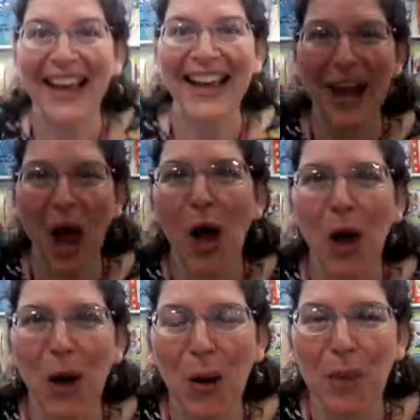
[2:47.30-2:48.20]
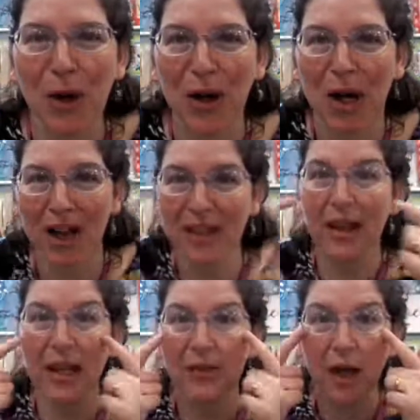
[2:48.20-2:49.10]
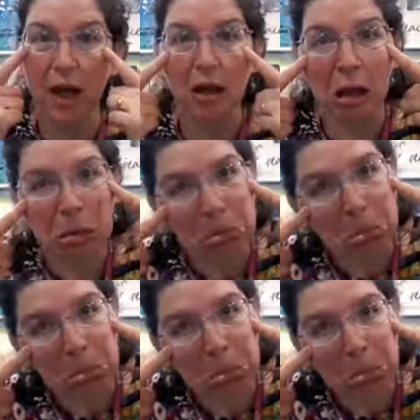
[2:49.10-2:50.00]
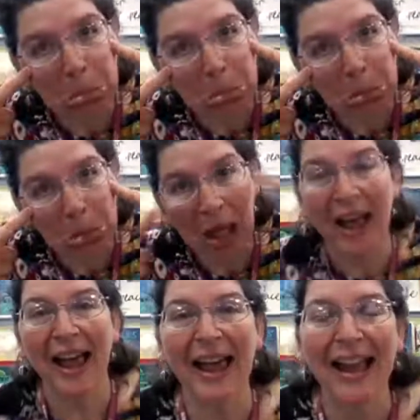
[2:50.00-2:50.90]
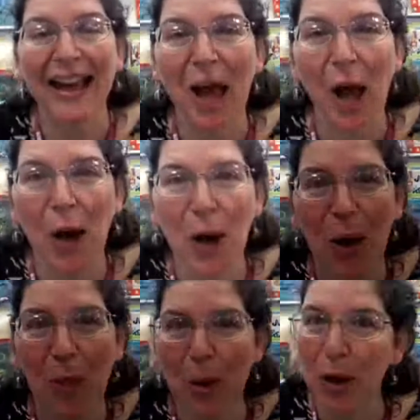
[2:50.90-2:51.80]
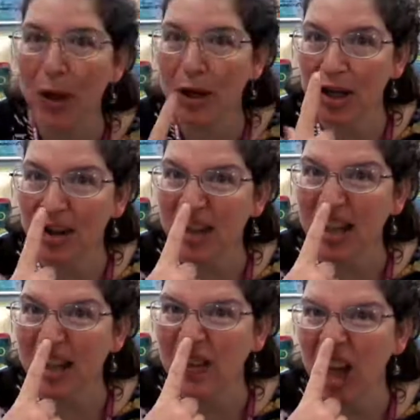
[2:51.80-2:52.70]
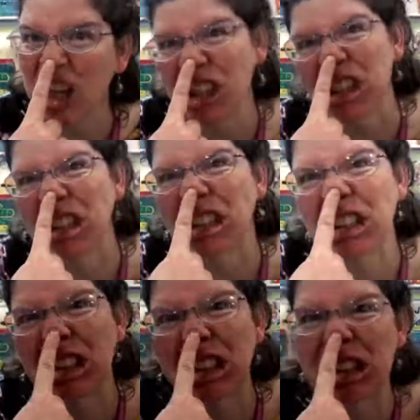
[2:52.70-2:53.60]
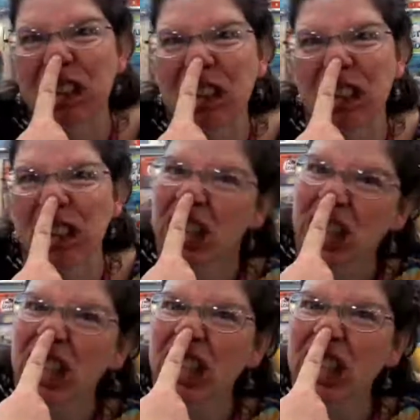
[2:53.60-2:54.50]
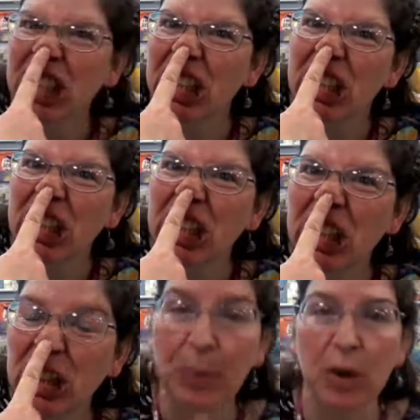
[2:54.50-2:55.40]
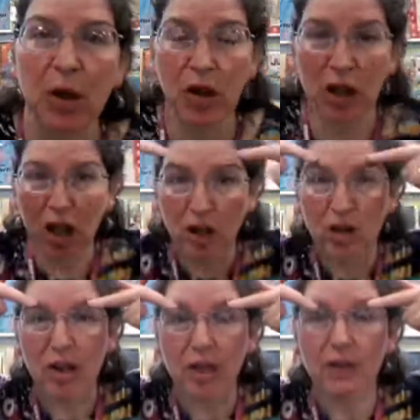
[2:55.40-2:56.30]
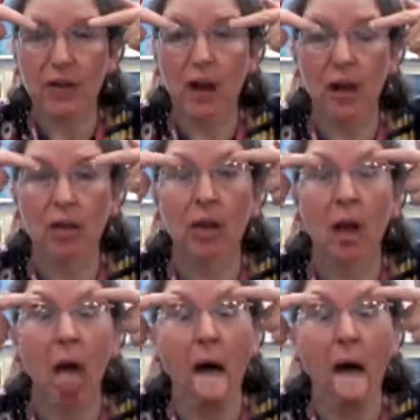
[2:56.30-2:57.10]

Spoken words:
Hello. Pull a silly face. Hello, pull a silly face. Hello, pull a silly face.